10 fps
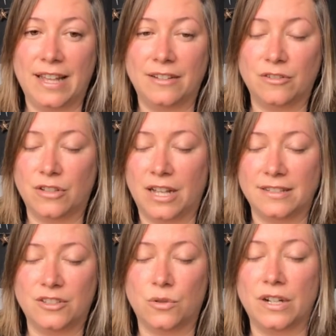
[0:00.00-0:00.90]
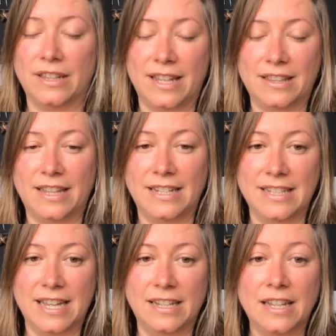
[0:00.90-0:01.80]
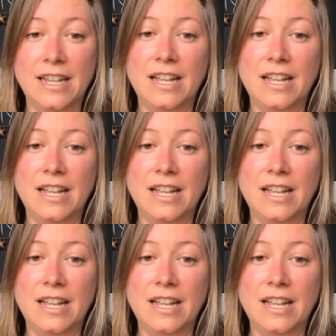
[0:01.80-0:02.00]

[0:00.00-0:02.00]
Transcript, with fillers: that story that they did,